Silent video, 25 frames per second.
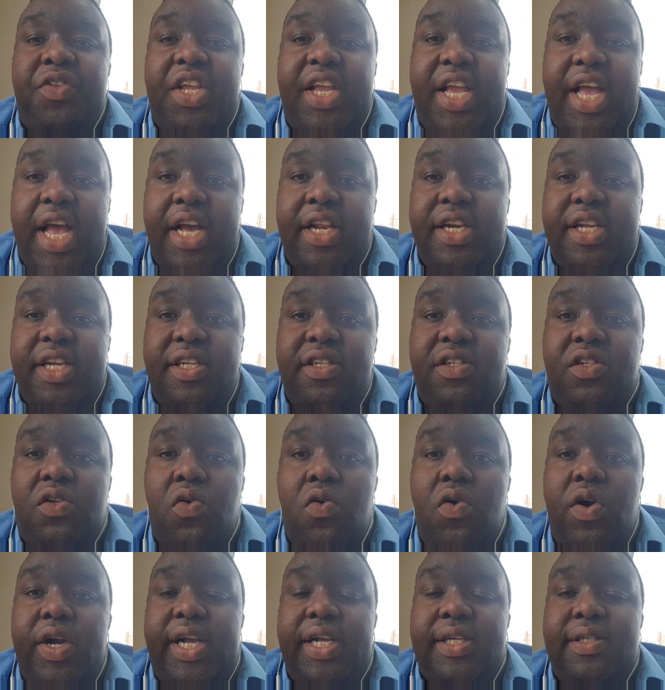Can he
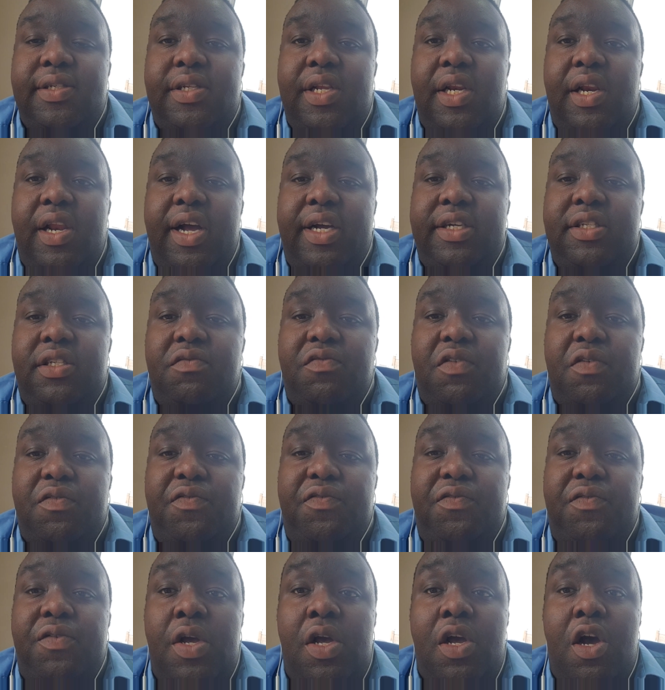score against the likes of
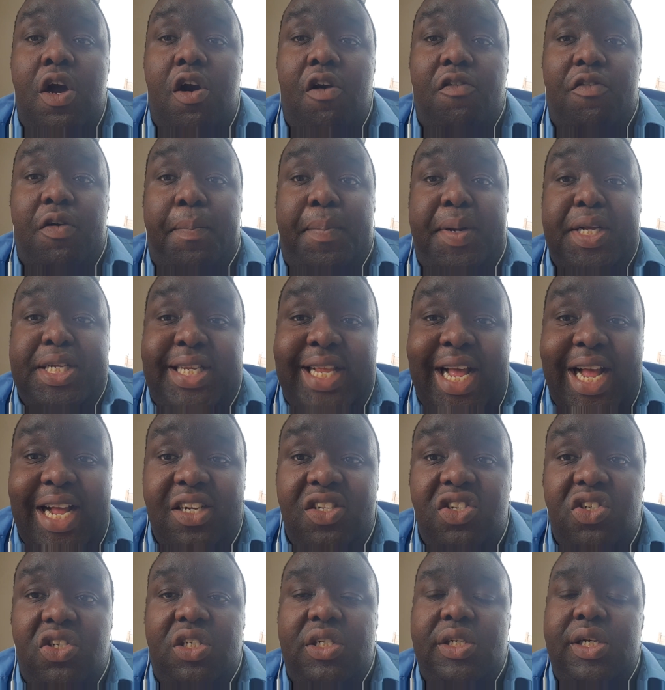a
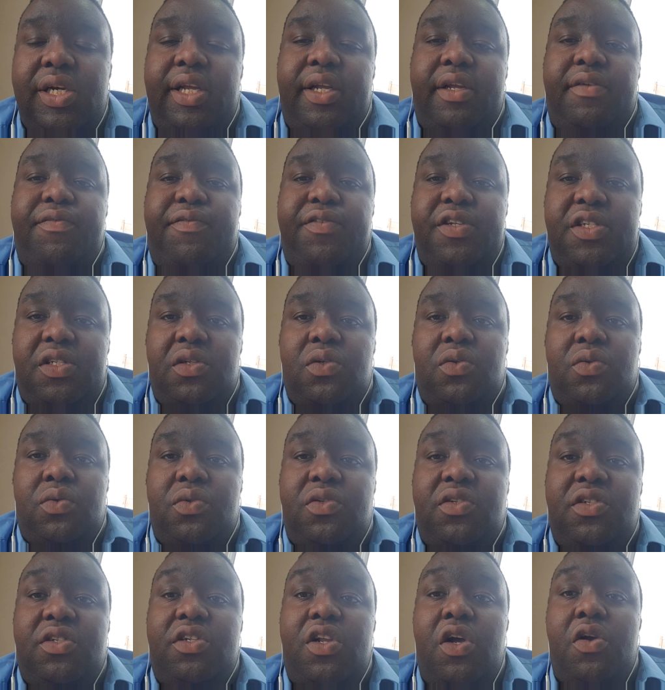potentially
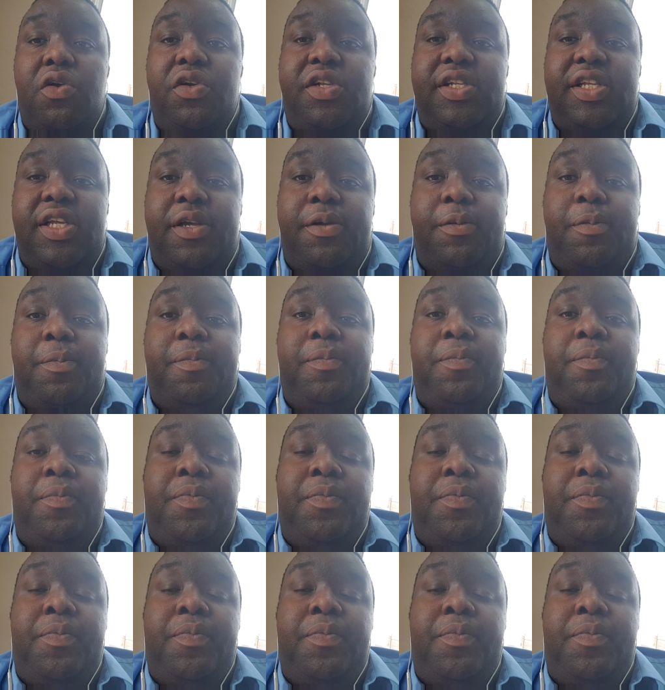physical Stoke team?